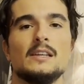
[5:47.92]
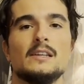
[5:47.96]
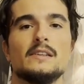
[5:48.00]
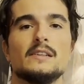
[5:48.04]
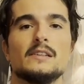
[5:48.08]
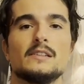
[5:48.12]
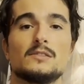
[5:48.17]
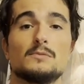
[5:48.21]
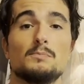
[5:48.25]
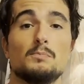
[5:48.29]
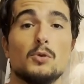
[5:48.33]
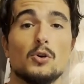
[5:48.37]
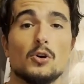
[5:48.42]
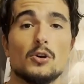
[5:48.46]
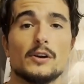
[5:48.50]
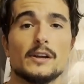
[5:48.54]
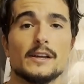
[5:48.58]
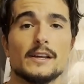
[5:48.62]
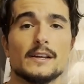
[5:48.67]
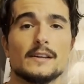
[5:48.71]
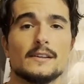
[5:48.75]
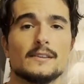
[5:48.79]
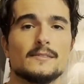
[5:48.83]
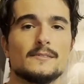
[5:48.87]
is
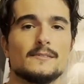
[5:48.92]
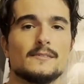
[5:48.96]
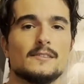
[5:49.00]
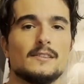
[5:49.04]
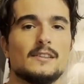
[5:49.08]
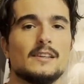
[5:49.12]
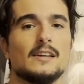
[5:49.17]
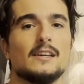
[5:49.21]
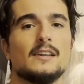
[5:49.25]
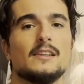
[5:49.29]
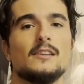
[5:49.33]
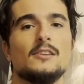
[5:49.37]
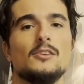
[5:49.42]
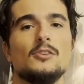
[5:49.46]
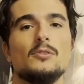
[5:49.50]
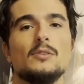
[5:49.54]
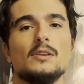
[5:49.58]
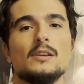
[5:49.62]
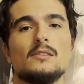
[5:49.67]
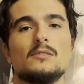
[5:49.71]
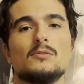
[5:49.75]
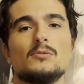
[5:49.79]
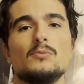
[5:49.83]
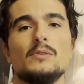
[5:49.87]
boring, then you
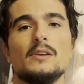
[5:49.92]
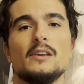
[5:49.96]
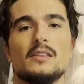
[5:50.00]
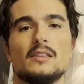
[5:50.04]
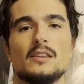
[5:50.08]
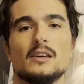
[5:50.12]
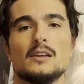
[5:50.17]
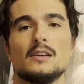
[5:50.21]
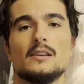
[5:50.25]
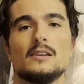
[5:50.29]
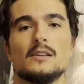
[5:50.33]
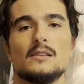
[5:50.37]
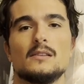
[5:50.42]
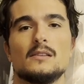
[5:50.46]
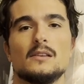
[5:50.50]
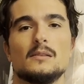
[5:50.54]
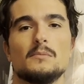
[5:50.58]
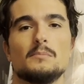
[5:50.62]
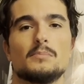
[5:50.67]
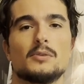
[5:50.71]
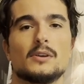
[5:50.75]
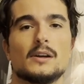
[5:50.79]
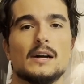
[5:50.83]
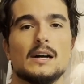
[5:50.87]
need to rethink it
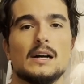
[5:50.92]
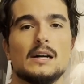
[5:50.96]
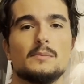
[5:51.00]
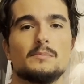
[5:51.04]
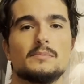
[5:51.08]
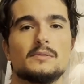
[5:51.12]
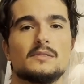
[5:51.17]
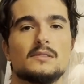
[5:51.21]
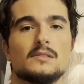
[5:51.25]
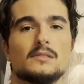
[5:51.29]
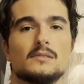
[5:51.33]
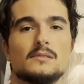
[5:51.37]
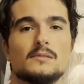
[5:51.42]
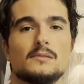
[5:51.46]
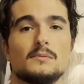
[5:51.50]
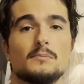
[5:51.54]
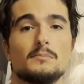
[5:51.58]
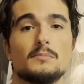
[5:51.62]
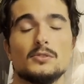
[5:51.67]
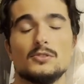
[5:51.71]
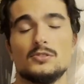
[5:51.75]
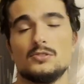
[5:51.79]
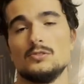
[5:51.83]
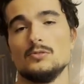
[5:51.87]
and perhaps
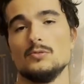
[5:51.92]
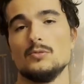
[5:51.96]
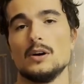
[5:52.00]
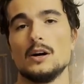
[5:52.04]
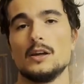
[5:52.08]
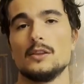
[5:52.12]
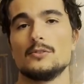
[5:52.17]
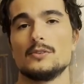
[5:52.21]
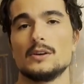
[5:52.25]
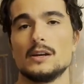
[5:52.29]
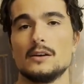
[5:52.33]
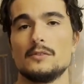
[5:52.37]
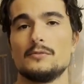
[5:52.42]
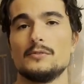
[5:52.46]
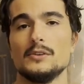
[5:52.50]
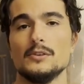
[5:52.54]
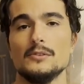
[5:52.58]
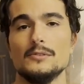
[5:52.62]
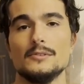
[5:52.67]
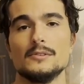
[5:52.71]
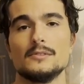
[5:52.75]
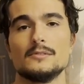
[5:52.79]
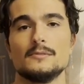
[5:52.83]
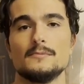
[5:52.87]
pursue other
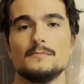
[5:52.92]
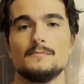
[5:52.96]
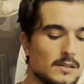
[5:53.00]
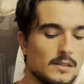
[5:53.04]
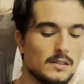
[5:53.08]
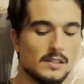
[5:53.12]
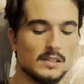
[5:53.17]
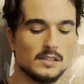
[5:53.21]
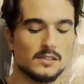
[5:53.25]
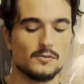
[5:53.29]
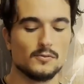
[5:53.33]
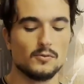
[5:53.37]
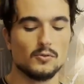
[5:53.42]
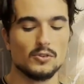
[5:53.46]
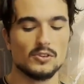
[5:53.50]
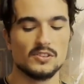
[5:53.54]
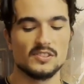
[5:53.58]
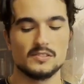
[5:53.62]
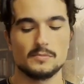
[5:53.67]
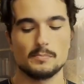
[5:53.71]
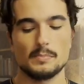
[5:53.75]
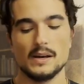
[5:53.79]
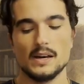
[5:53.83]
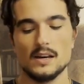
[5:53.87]
avenues. This
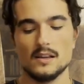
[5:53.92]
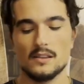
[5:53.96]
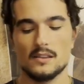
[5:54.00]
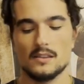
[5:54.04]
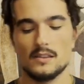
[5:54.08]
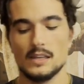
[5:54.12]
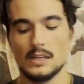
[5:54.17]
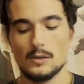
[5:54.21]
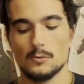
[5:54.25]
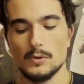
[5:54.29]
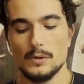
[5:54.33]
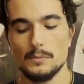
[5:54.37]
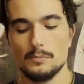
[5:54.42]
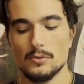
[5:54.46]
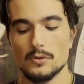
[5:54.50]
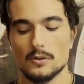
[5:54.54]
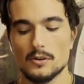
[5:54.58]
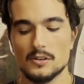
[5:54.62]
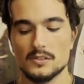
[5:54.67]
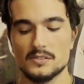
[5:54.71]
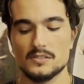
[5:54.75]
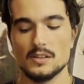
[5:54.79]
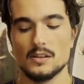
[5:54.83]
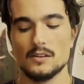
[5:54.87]
forced path that we put
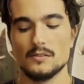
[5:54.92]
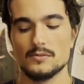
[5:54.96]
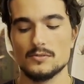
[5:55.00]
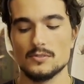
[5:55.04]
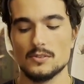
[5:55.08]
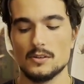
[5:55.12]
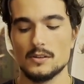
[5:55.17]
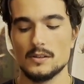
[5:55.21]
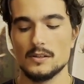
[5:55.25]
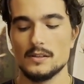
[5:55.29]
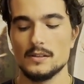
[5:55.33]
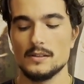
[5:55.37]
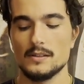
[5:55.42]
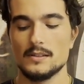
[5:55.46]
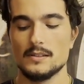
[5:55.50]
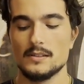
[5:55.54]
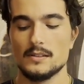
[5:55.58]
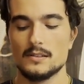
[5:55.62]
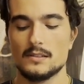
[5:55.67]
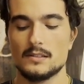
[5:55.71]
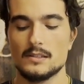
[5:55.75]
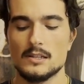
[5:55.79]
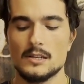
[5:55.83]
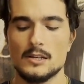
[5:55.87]
ourselves on
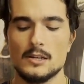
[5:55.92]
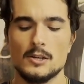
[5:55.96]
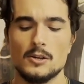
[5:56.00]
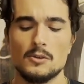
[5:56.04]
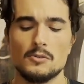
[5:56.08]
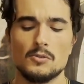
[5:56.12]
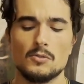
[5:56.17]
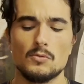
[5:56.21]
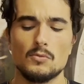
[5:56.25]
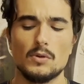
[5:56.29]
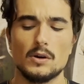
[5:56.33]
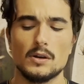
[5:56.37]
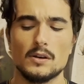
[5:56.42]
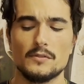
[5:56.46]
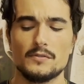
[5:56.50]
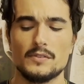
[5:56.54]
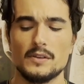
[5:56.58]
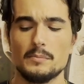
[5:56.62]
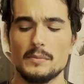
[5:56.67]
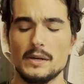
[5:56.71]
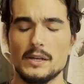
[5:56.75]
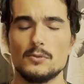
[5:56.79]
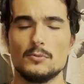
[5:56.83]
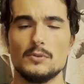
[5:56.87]
is one of the
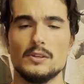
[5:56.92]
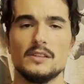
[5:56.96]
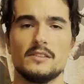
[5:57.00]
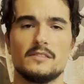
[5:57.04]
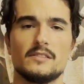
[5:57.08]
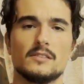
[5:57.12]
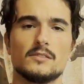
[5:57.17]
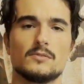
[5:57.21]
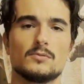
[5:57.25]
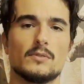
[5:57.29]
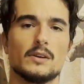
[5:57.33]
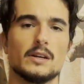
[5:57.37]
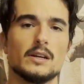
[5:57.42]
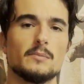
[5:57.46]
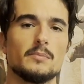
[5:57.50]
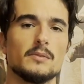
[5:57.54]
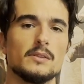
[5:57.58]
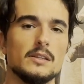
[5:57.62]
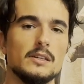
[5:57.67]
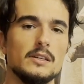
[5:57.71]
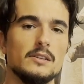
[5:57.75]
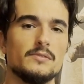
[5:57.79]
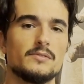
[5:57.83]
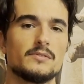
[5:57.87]
main reasons why I
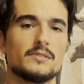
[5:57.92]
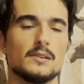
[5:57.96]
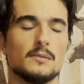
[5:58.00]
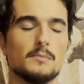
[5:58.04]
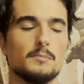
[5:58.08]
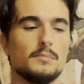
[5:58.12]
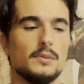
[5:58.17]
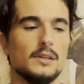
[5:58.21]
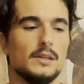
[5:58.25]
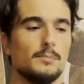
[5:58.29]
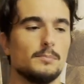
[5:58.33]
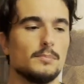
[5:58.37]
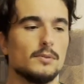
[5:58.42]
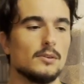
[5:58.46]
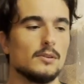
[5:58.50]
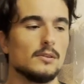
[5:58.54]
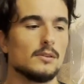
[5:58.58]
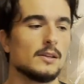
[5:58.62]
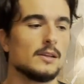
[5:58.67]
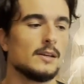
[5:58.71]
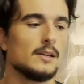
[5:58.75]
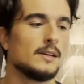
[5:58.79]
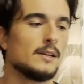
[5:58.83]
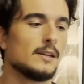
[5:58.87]
believe some
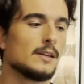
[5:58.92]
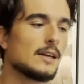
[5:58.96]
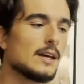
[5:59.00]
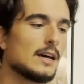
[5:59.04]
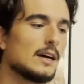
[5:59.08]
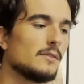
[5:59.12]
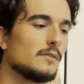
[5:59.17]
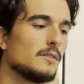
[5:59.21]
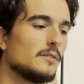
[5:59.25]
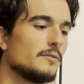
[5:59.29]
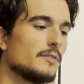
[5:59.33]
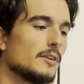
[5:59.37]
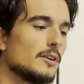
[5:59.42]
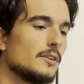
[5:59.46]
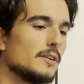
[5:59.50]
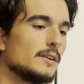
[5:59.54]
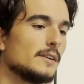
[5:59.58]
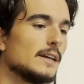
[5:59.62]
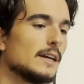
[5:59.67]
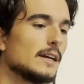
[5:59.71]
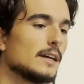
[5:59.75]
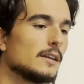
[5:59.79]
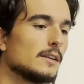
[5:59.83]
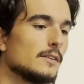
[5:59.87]
people have a very
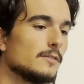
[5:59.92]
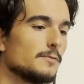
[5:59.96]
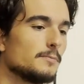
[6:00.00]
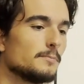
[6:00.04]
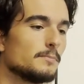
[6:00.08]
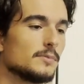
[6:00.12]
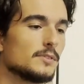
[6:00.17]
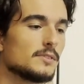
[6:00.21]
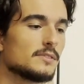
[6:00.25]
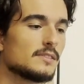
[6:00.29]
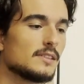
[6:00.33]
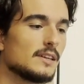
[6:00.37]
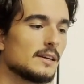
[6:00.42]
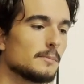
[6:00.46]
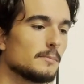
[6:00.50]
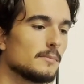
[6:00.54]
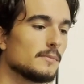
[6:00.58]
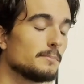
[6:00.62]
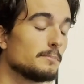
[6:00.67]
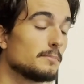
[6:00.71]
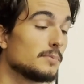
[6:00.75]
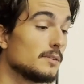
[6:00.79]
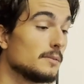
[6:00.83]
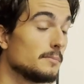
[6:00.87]
negative
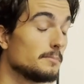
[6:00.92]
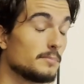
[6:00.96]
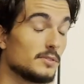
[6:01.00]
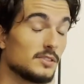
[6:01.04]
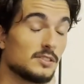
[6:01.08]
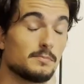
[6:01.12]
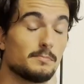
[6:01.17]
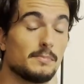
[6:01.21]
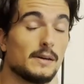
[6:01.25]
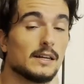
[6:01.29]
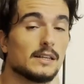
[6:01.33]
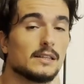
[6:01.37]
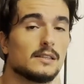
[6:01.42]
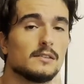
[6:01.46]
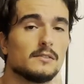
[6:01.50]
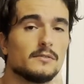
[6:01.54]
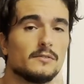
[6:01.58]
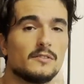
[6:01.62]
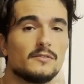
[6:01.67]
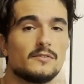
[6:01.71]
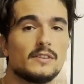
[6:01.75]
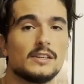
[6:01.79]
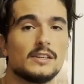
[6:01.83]
perspective of